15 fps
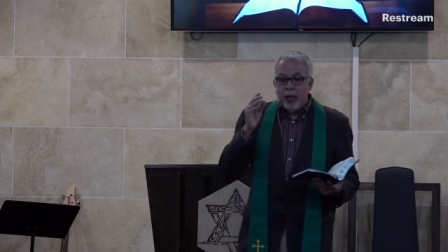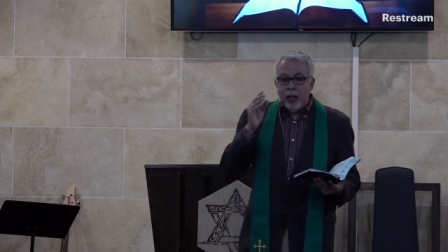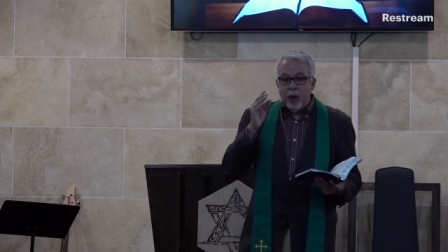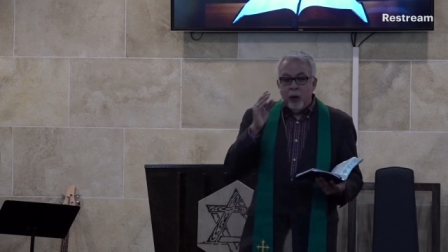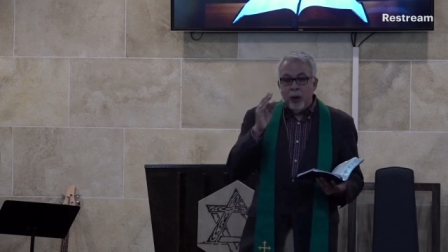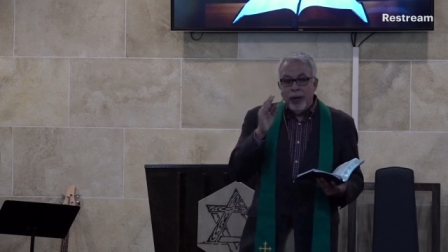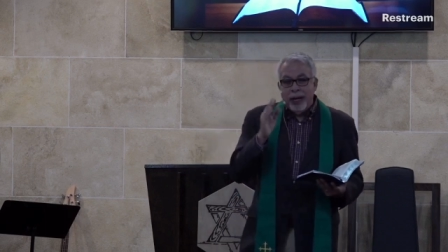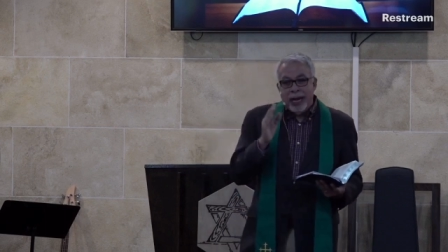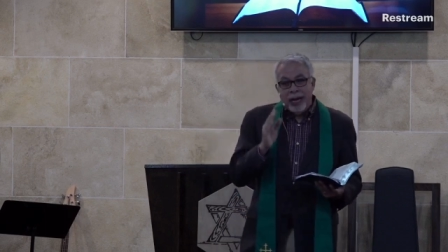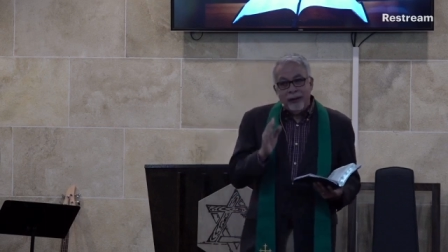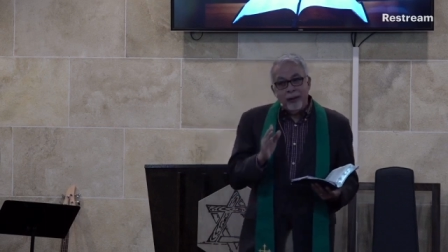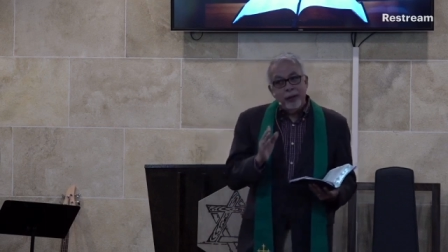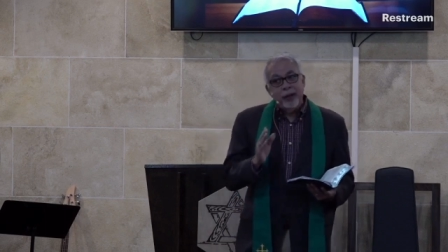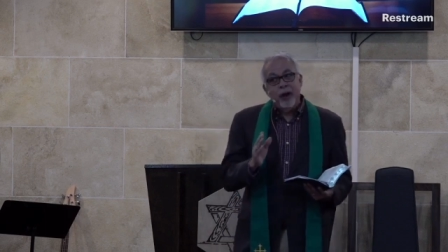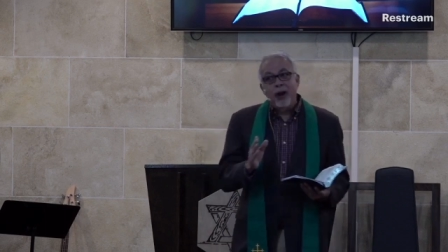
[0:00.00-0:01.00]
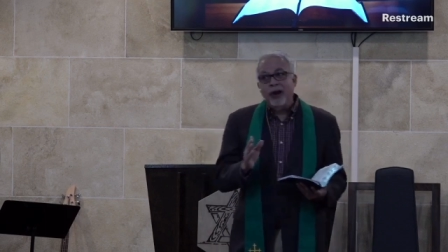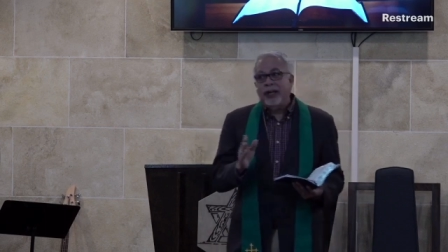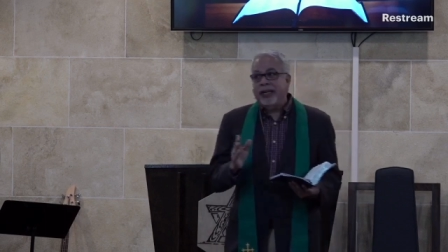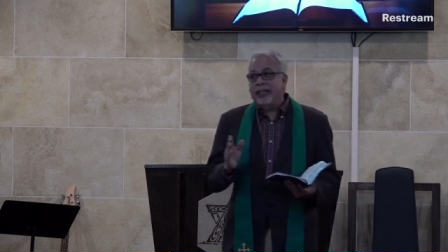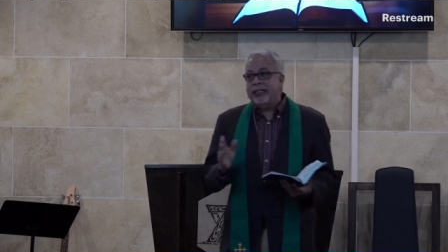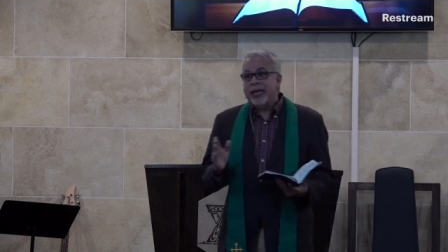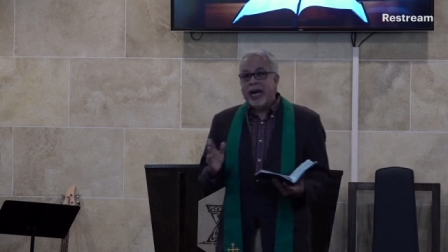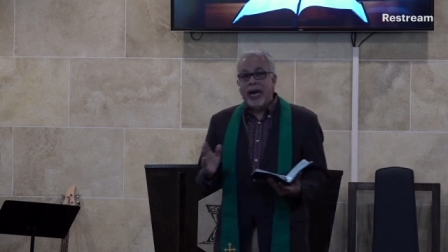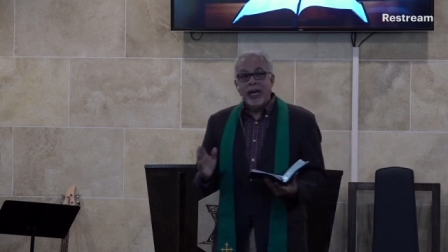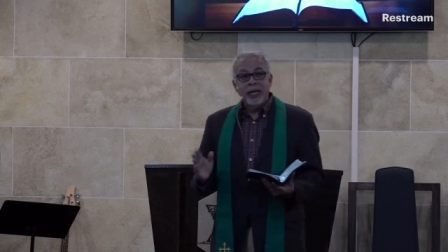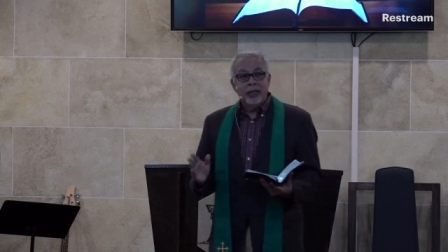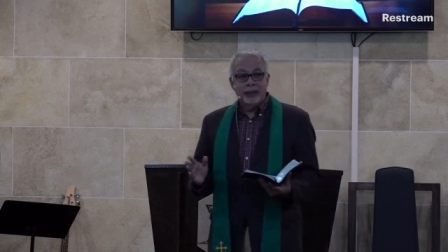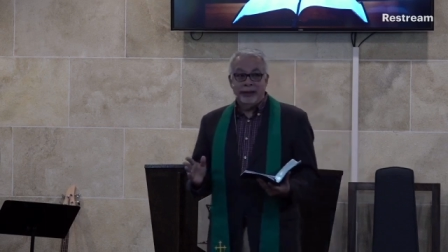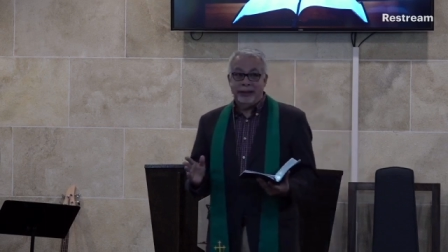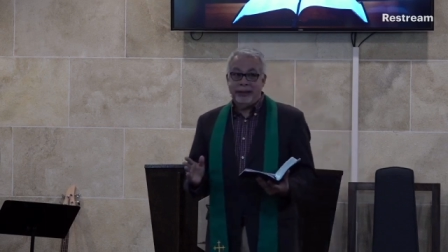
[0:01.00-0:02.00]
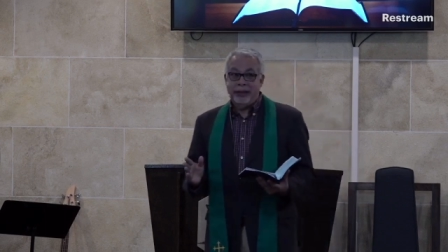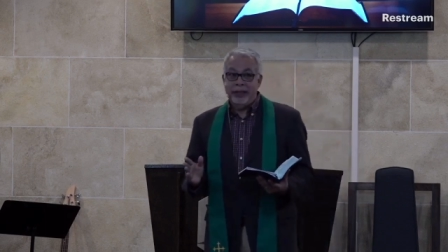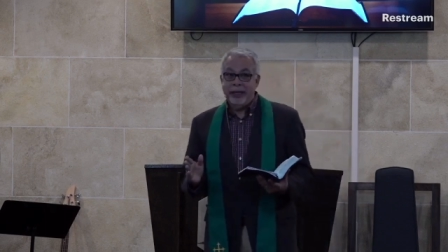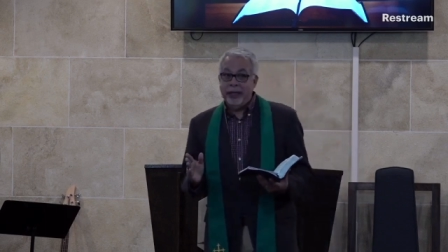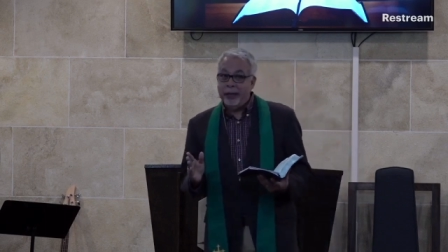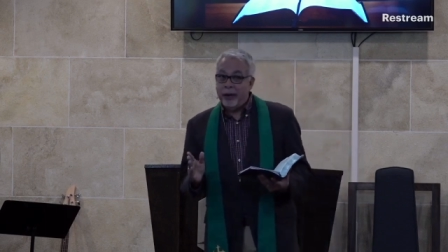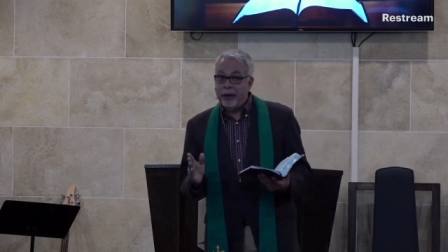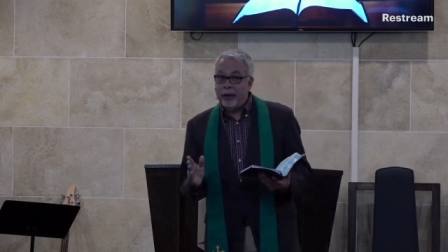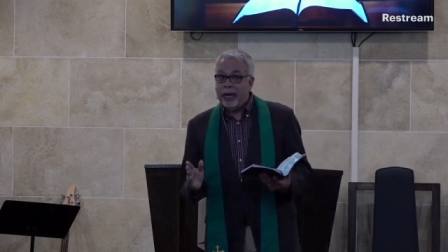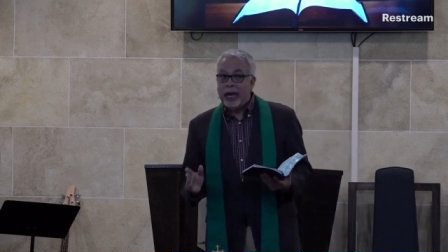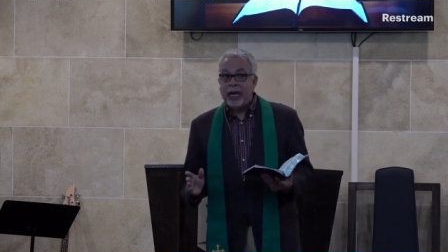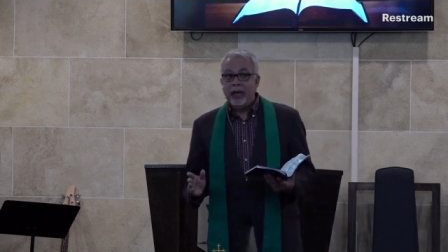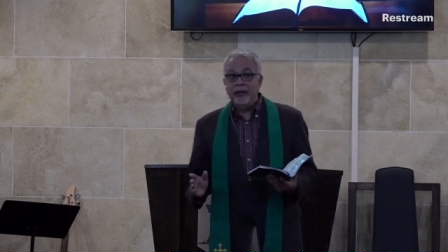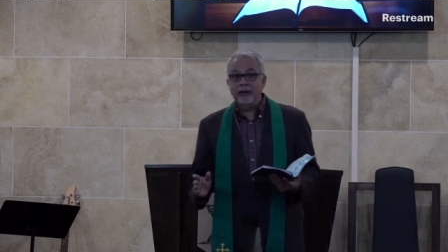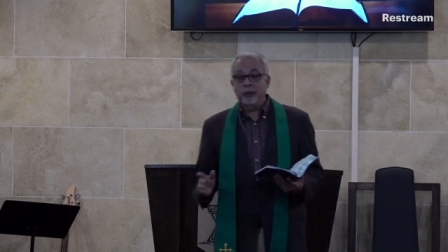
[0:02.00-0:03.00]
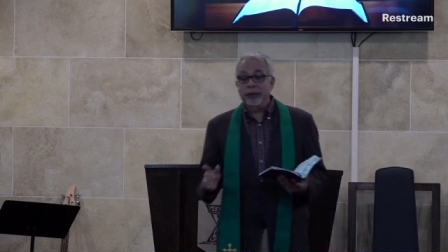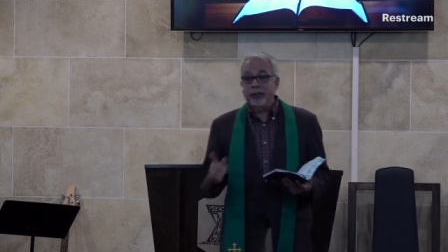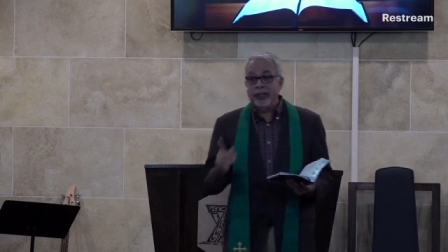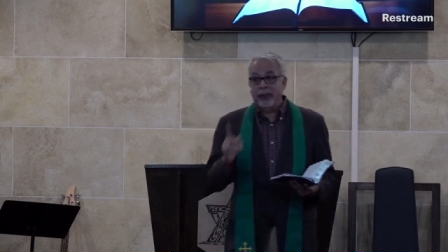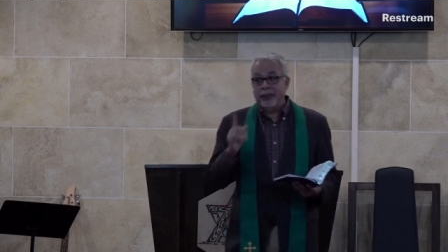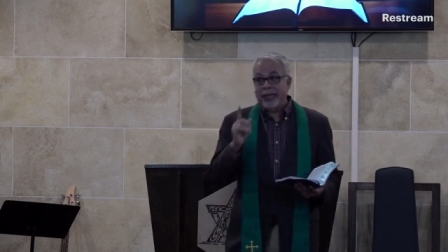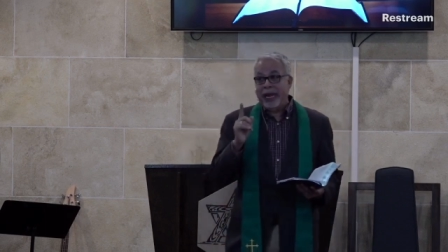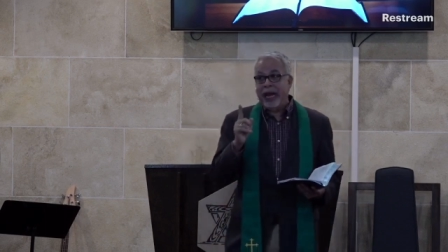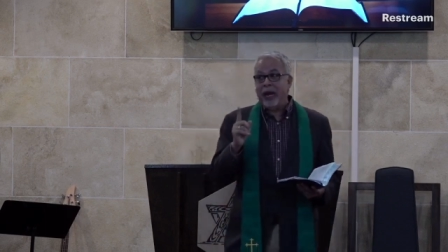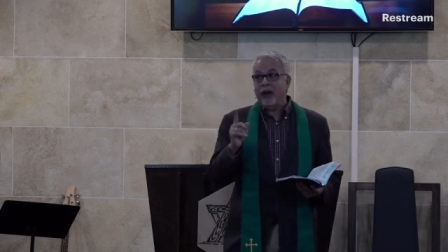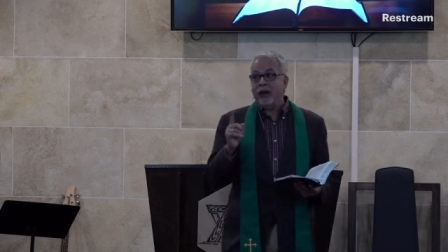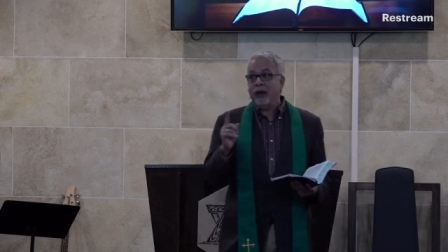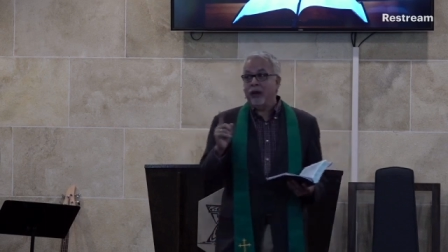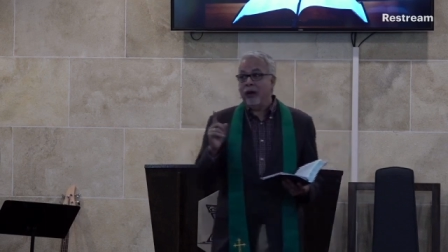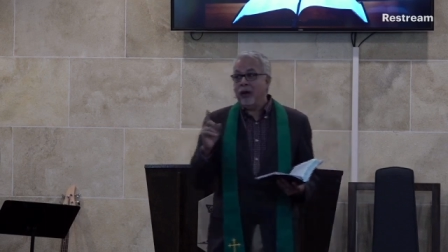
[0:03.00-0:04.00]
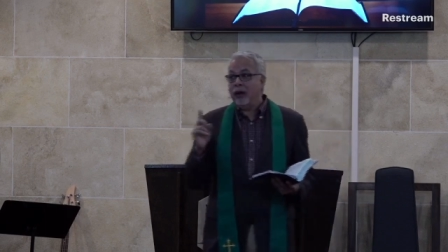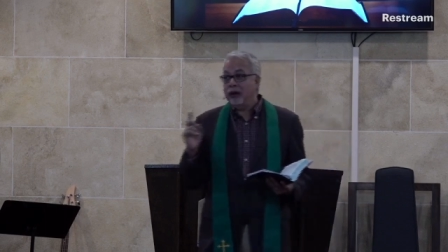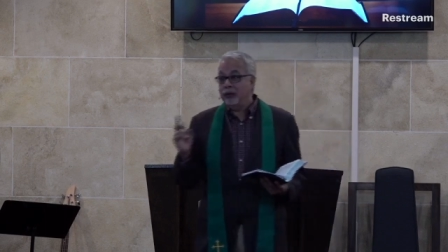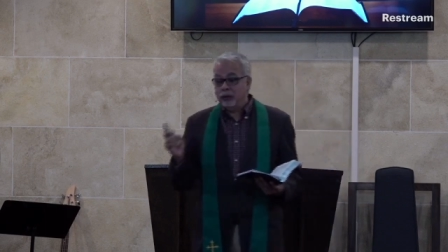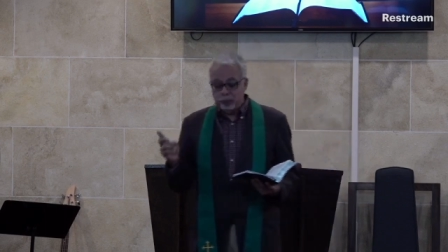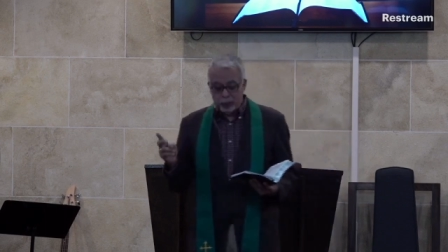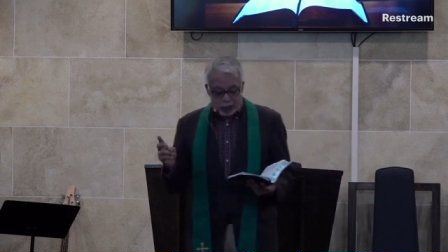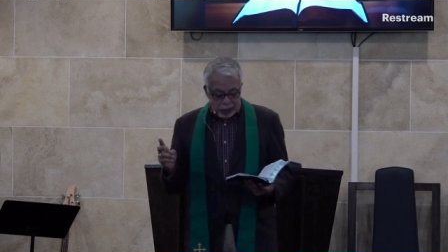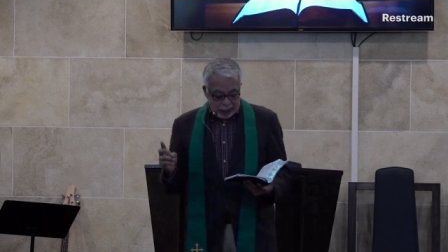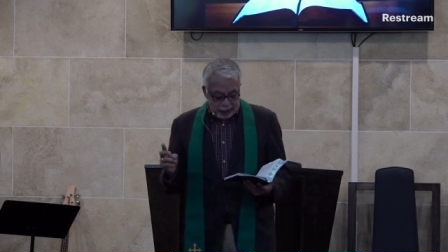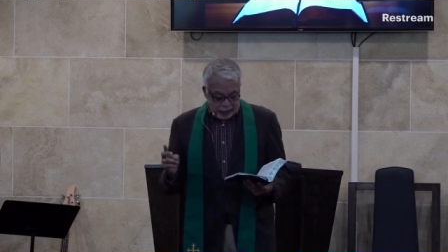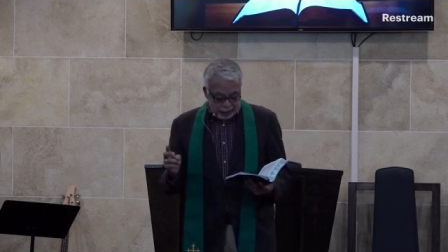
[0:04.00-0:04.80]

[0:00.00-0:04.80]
We have to guard against idols in our lives, whether that be alcohol, drugs,